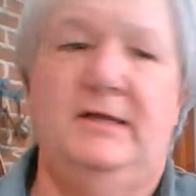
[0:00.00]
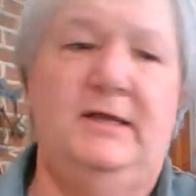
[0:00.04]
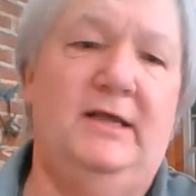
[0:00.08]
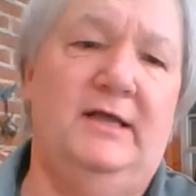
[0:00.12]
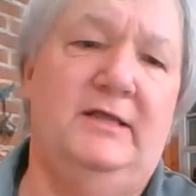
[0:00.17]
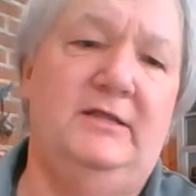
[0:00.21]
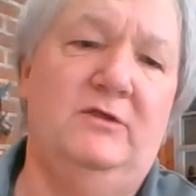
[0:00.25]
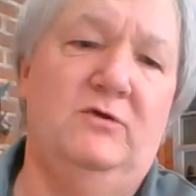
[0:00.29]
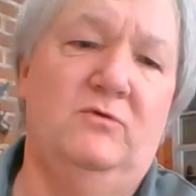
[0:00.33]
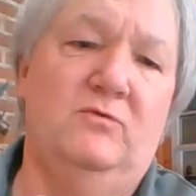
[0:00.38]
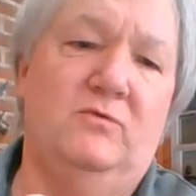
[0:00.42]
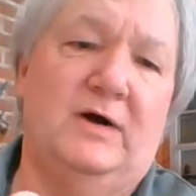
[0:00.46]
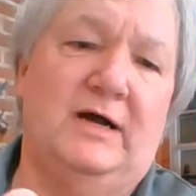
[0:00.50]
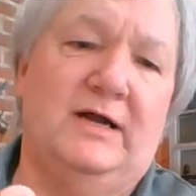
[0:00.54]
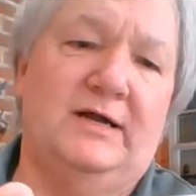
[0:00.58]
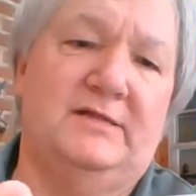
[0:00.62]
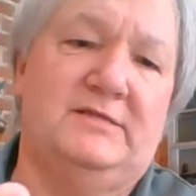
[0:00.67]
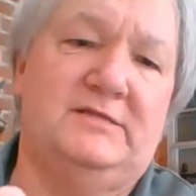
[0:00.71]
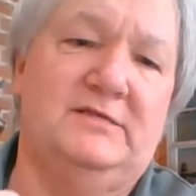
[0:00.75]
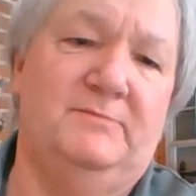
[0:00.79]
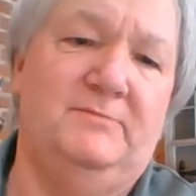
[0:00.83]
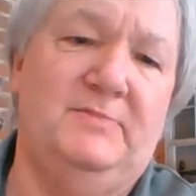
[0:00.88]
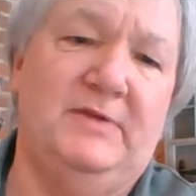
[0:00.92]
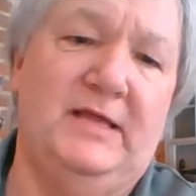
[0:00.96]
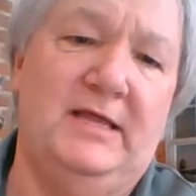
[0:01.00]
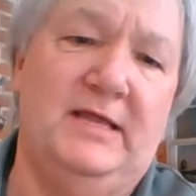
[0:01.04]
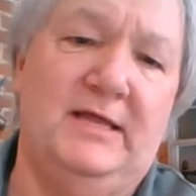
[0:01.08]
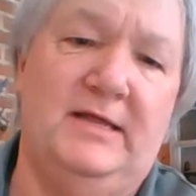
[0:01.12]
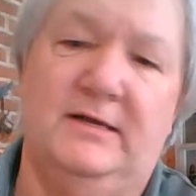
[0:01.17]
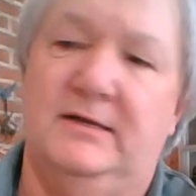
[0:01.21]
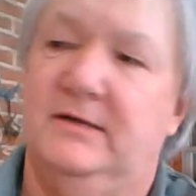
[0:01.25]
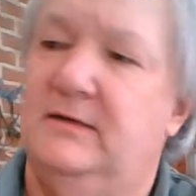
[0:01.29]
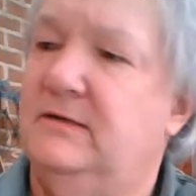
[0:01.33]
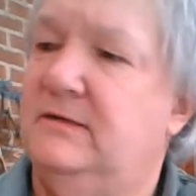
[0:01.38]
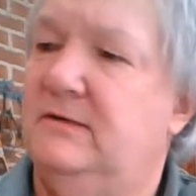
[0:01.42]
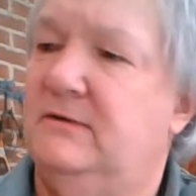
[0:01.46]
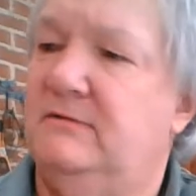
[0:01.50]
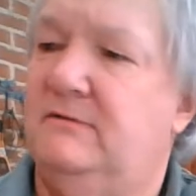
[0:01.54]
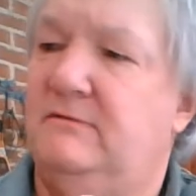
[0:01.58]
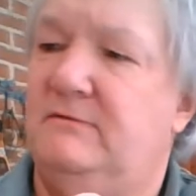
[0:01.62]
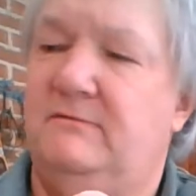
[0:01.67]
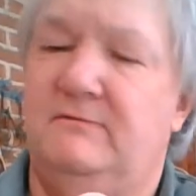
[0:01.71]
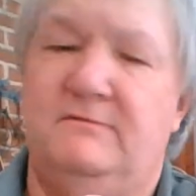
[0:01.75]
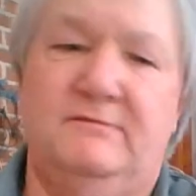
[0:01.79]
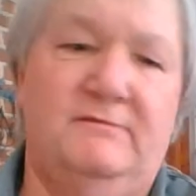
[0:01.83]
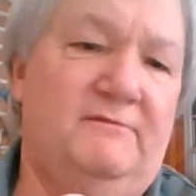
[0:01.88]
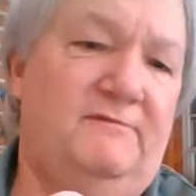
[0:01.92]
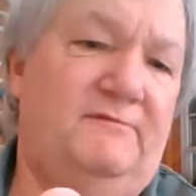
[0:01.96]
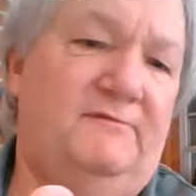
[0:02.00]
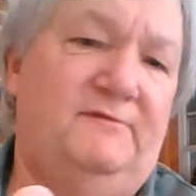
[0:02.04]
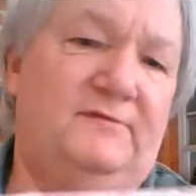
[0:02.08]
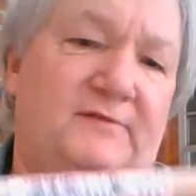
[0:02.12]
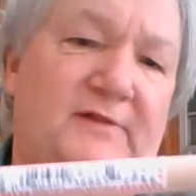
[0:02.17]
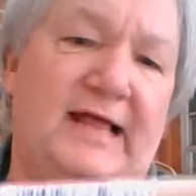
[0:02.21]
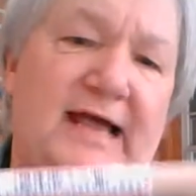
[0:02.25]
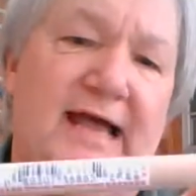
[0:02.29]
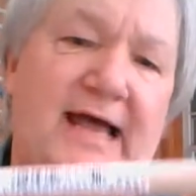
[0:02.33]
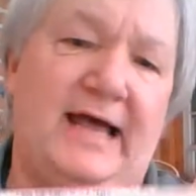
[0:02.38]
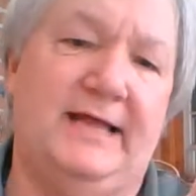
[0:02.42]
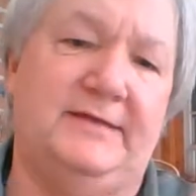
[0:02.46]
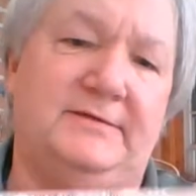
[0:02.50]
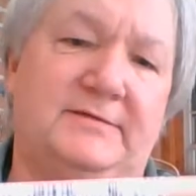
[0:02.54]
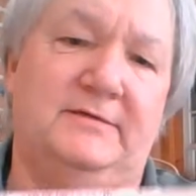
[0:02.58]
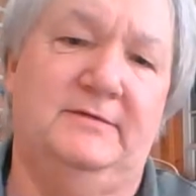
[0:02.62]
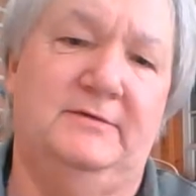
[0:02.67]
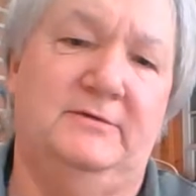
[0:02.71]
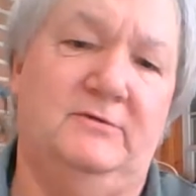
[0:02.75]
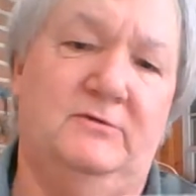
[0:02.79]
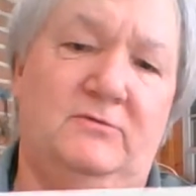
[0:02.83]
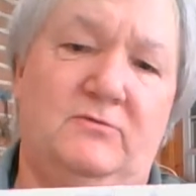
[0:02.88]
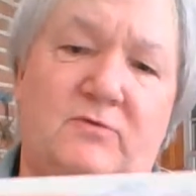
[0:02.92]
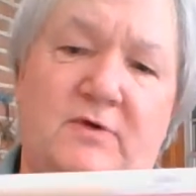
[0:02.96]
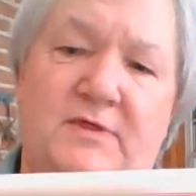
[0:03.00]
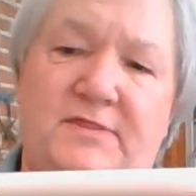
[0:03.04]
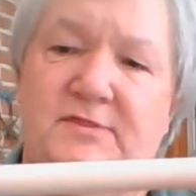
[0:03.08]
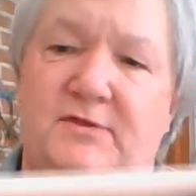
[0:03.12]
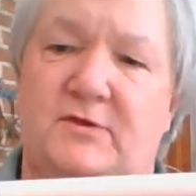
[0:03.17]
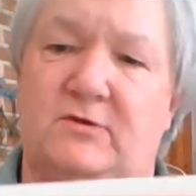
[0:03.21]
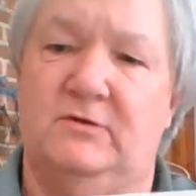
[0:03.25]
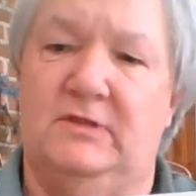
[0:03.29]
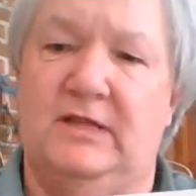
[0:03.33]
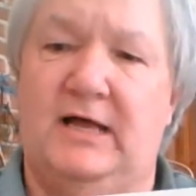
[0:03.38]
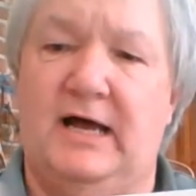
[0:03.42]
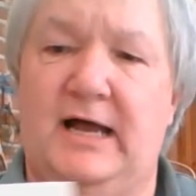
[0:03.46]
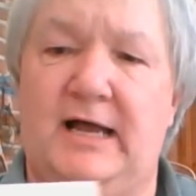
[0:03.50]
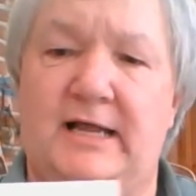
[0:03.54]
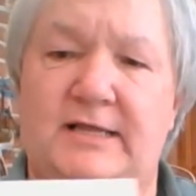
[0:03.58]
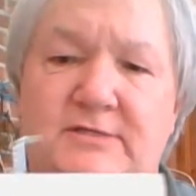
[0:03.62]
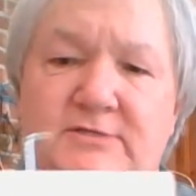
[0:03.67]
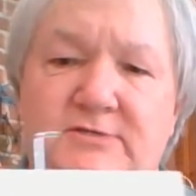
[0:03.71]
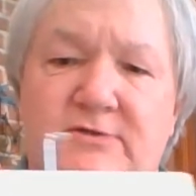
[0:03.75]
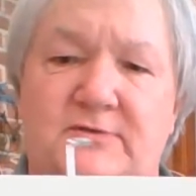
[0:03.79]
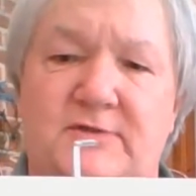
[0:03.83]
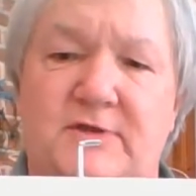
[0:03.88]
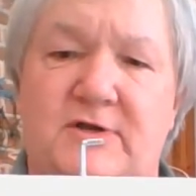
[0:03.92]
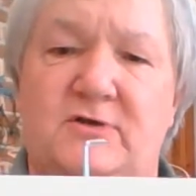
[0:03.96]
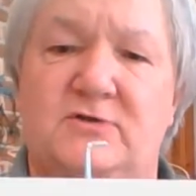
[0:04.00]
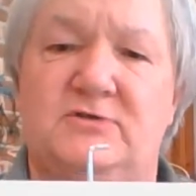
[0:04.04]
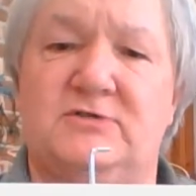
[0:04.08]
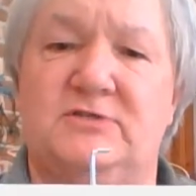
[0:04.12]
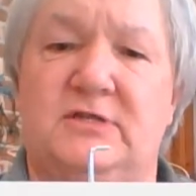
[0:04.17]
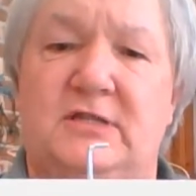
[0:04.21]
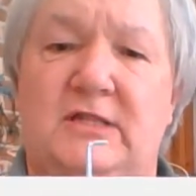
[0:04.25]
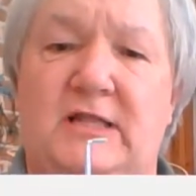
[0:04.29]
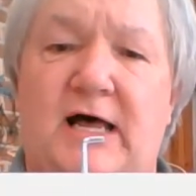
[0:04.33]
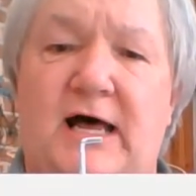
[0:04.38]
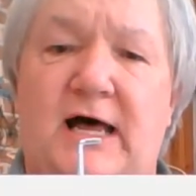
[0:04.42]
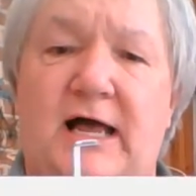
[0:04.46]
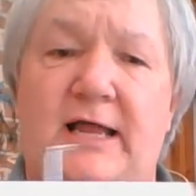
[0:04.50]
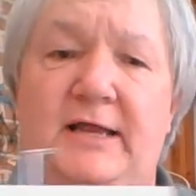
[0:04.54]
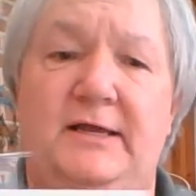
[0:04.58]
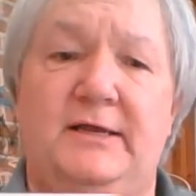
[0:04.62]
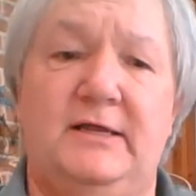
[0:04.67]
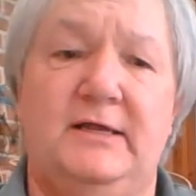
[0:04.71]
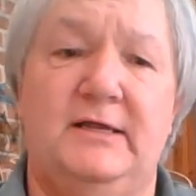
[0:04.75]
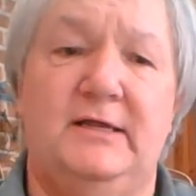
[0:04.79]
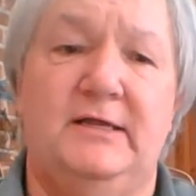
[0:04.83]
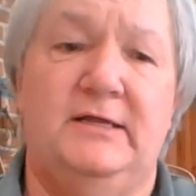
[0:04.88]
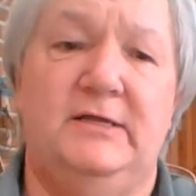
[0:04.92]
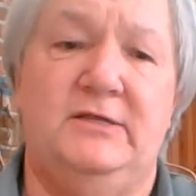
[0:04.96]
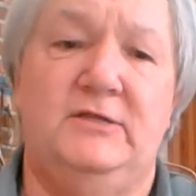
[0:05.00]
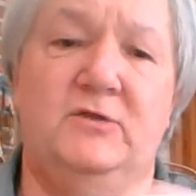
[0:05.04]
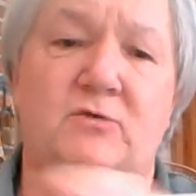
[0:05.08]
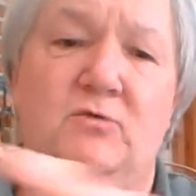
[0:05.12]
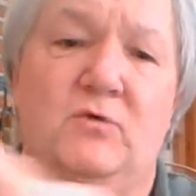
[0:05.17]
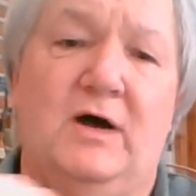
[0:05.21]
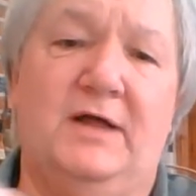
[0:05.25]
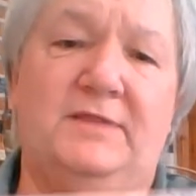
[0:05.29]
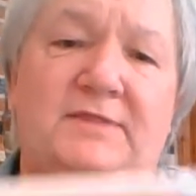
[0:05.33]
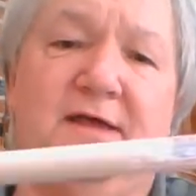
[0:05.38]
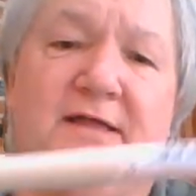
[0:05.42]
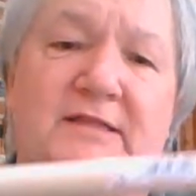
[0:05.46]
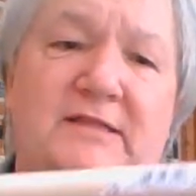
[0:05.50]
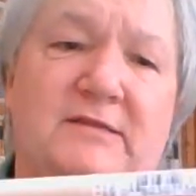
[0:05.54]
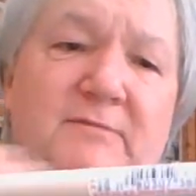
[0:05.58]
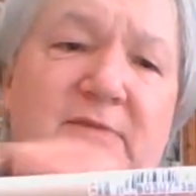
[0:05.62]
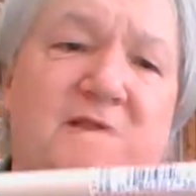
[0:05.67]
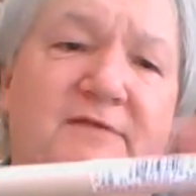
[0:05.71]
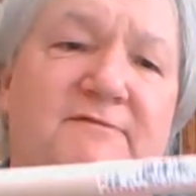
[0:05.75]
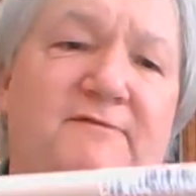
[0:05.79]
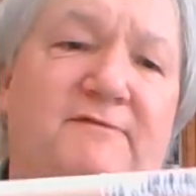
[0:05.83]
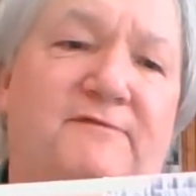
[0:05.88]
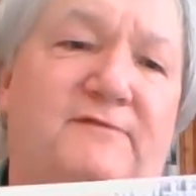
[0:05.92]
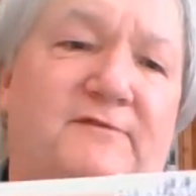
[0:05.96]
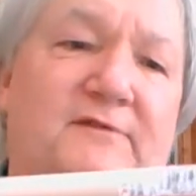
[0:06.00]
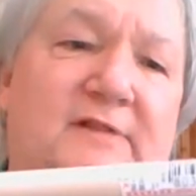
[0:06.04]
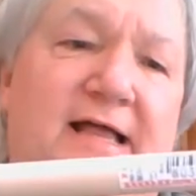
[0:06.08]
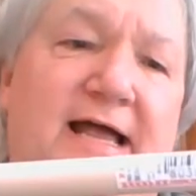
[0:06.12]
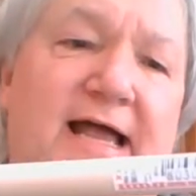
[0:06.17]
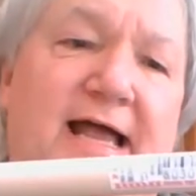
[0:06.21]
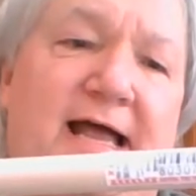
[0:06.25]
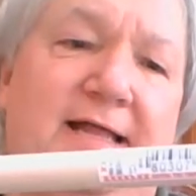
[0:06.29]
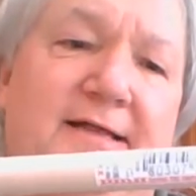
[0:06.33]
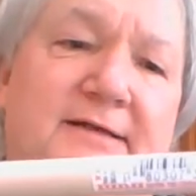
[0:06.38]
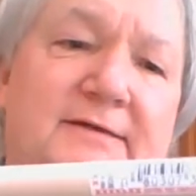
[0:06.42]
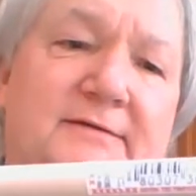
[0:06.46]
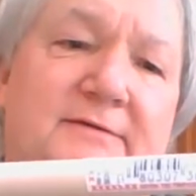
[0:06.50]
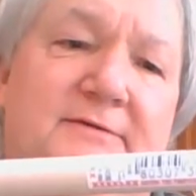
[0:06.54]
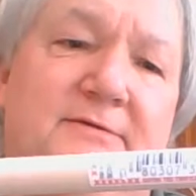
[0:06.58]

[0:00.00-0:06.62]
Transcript: and you want it to be flat with your line. So there's the line. You want that to be flat.